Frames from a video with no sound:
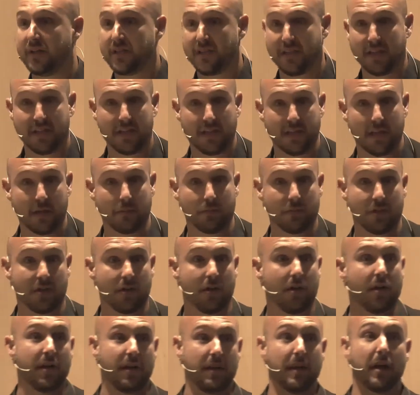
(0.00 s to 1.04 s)
systems,
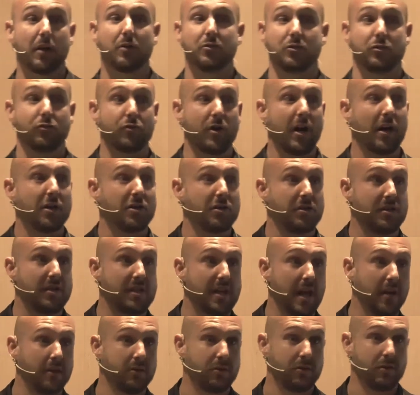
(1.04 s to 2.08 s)
in the construction
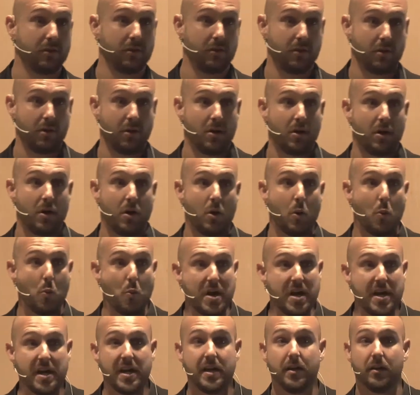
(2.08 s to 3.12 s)
sector. We
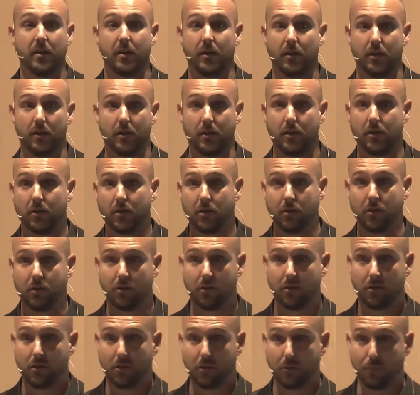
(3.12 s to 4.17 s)
need
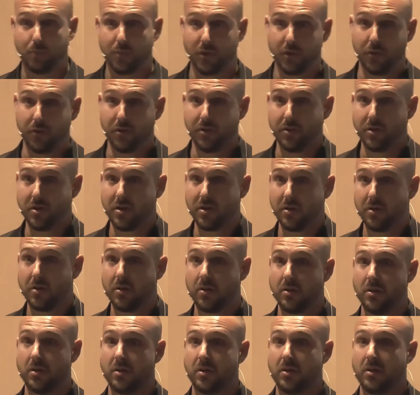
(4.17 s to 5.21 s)
to produce
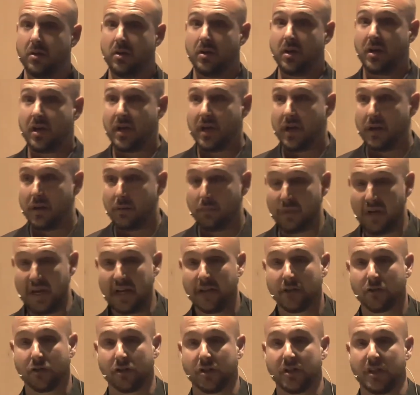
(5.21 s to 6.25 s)

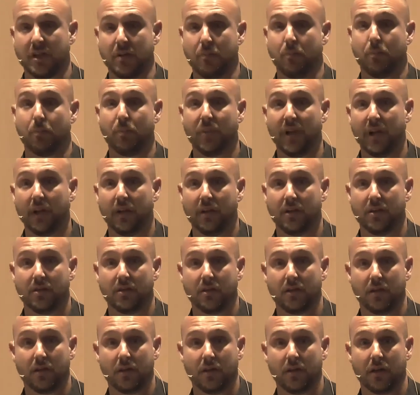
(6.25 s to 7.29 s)
interesting buildings
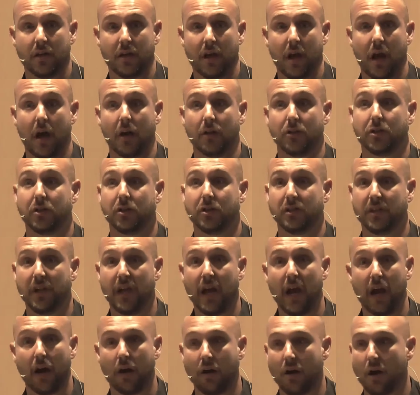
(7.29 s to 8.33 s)
under the
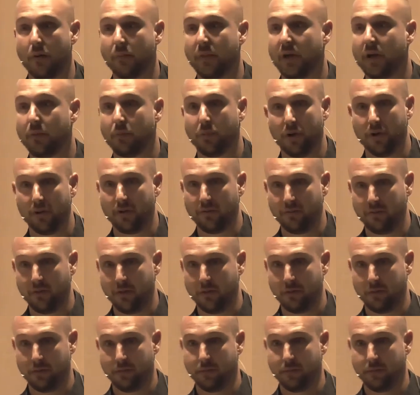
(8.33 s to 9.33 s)
economic point of view.